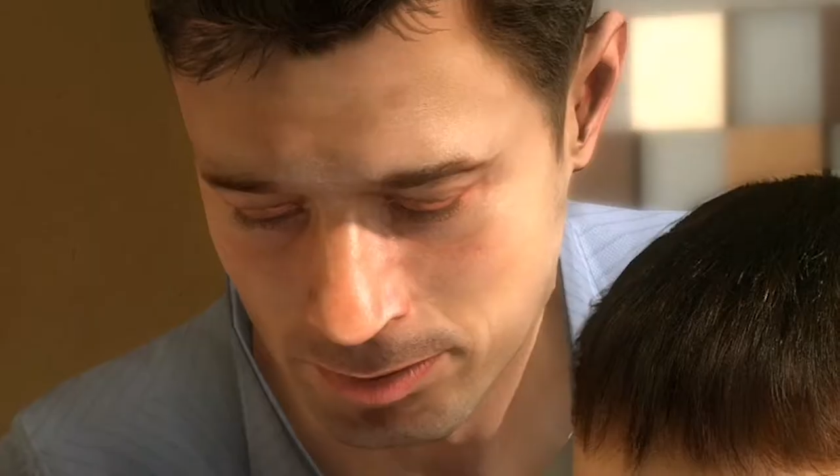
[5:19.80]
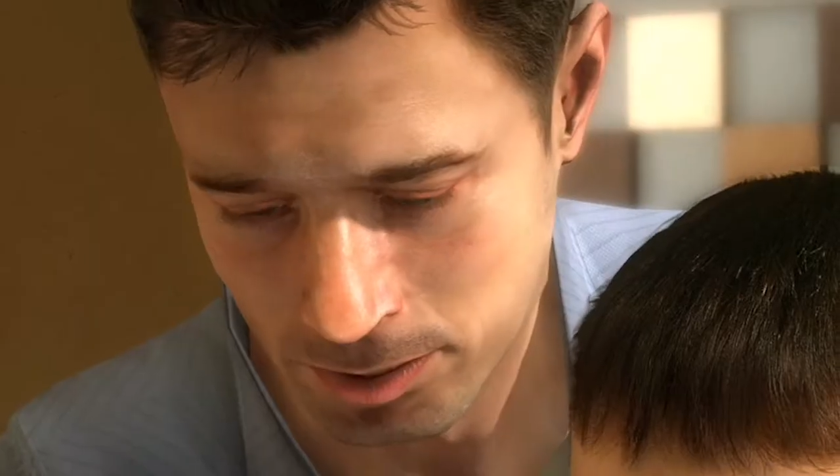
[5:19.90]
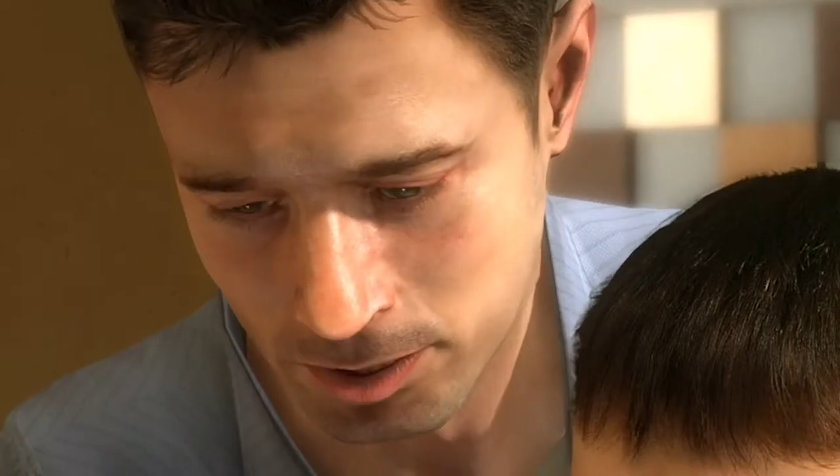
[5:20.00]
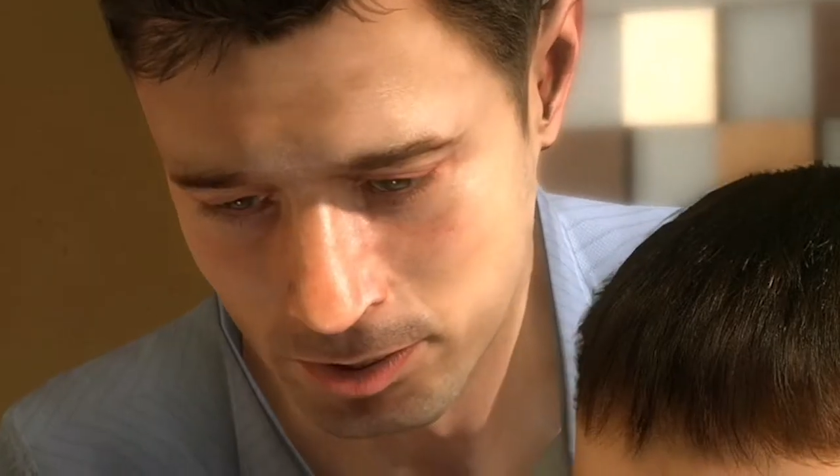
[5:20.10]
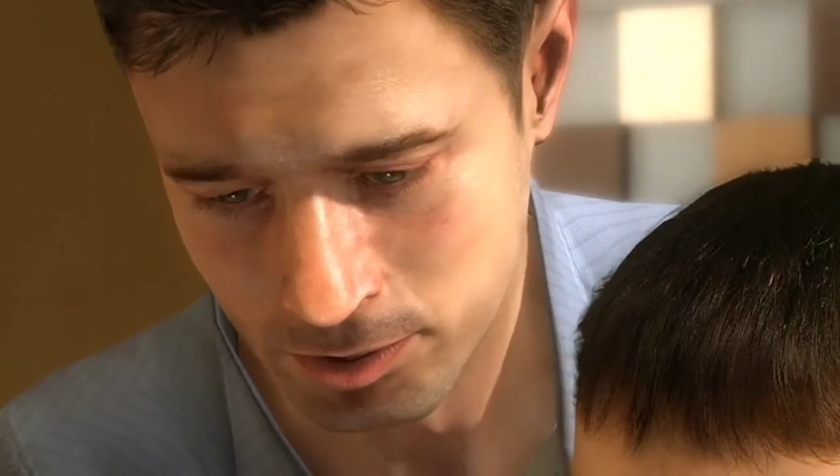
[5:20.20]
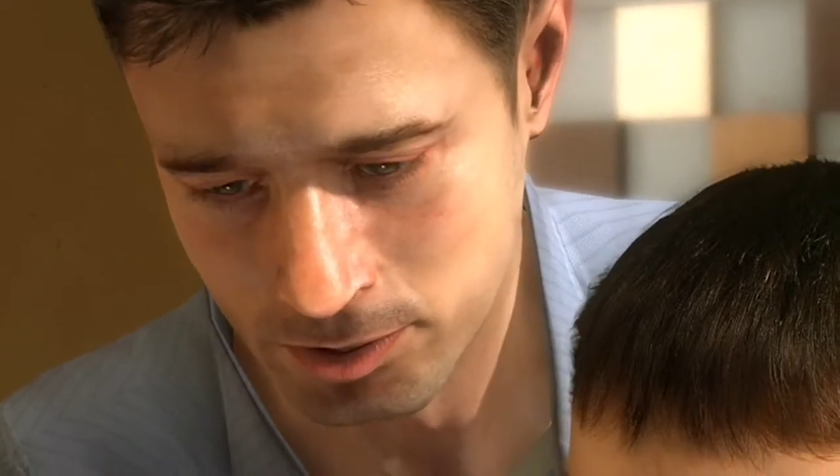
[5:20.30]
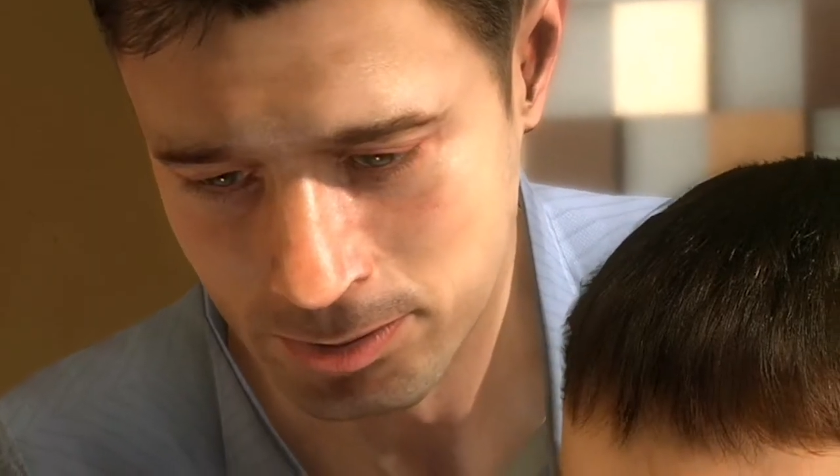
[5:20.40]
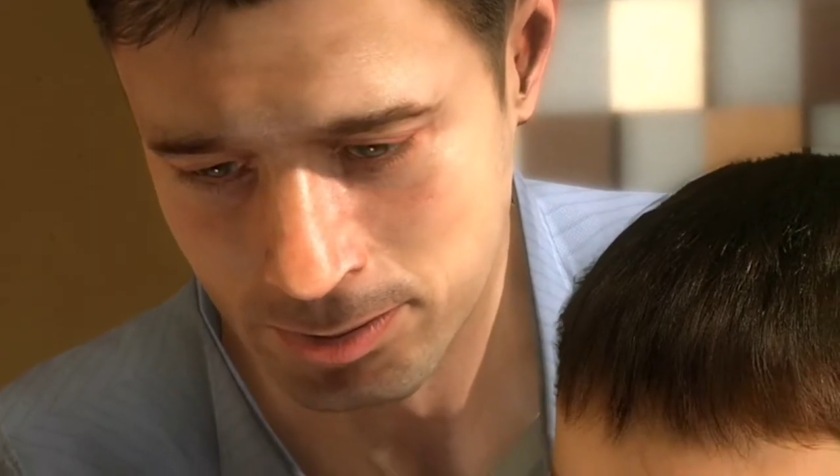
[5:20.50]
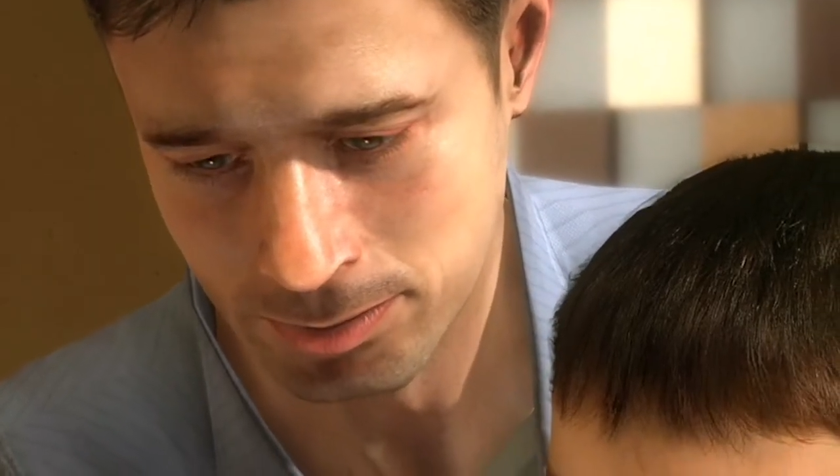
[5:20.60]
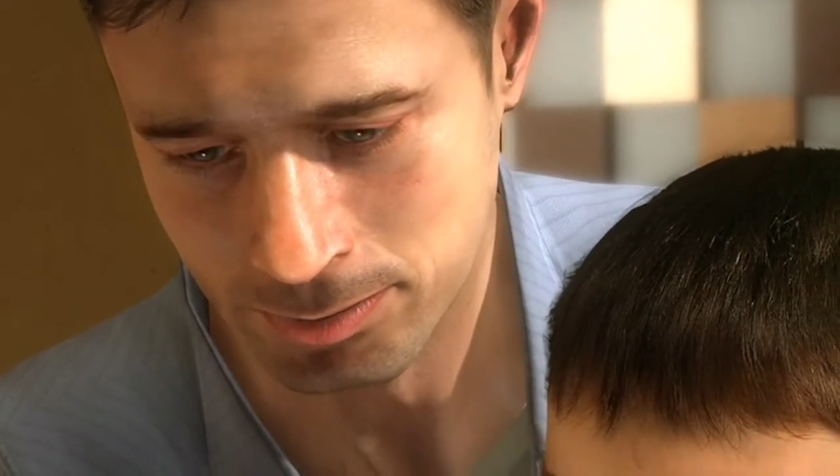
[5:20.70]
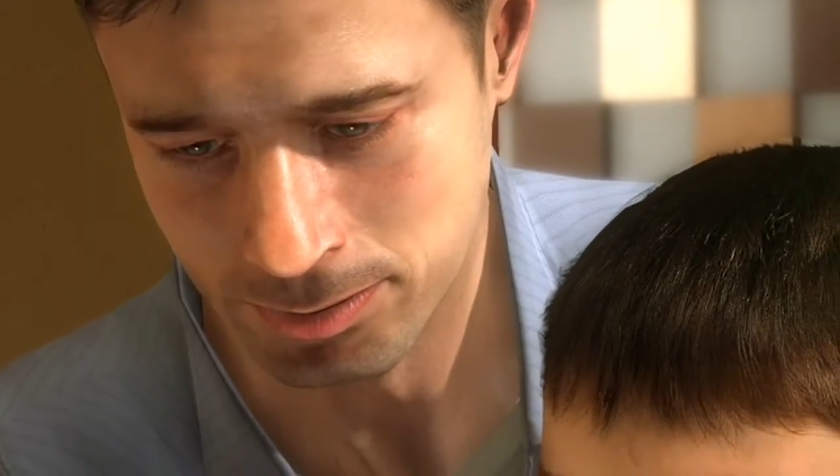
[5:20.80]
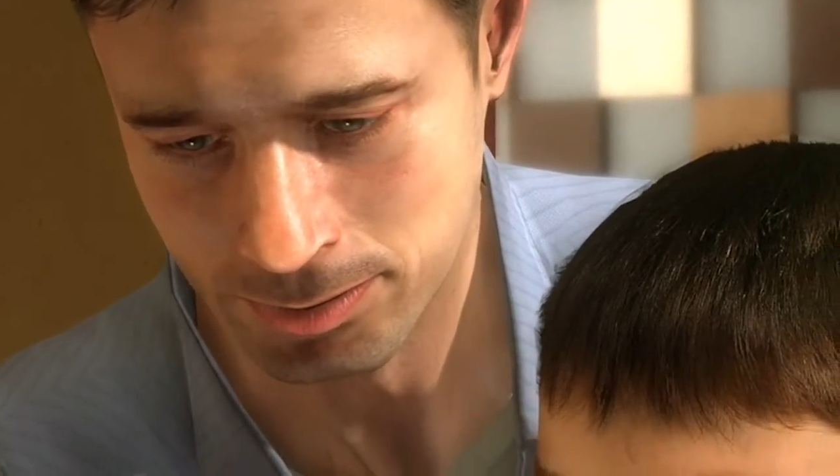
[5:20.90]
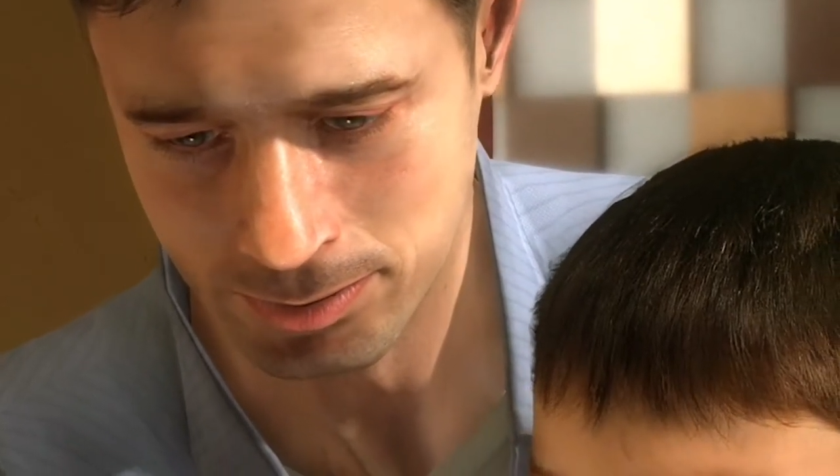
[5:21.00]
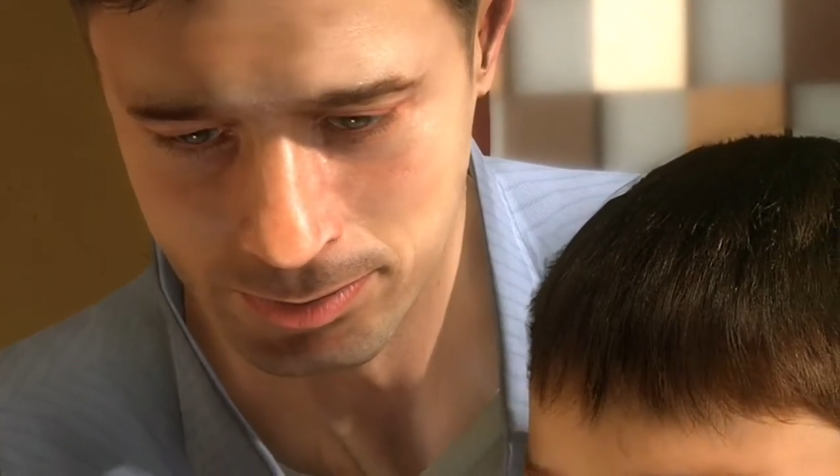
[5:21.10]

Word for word: You know, Shaun,